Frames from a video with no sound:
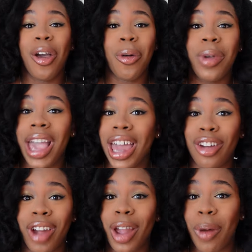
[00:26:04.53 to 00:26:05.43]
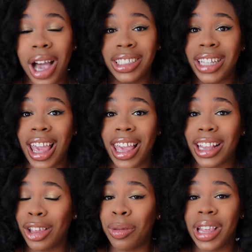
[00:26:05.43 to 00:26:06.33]
We had a great wash day.
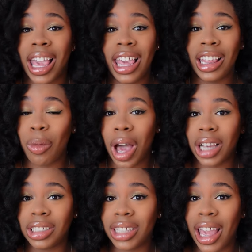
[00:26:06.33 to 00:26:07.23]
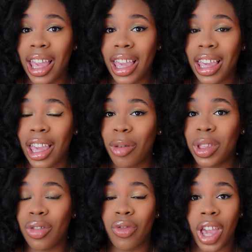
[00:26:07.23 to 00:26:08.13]
This was an easy wash day. It
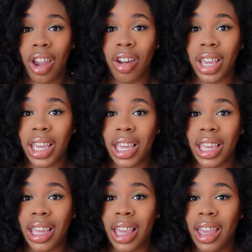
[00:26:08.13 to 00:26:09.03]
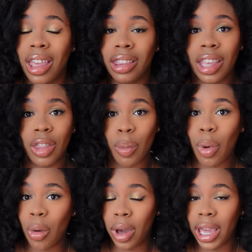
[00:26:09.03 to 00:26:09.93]
was very to the
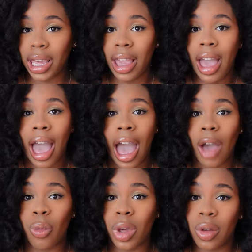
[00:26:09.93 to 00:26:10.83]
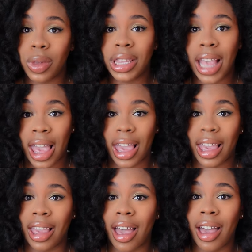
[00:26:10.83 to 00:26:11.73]
point. I will
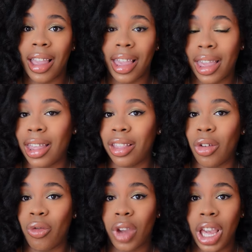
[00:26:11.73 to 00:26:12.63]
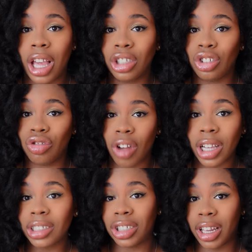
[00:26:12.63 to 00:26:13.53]
say, again, the
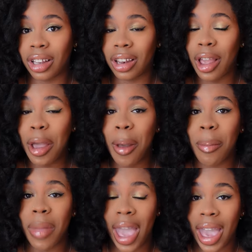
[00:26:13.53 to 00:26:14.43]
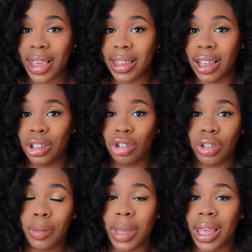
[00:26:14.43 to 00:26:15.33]
reconstruction mask
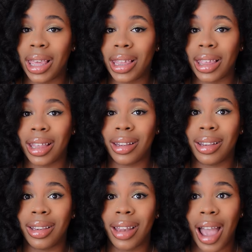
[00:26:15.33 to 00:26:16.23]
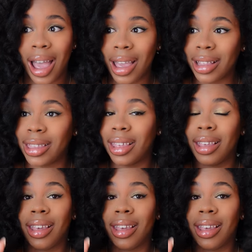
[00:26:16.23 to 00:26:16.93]
treatment is not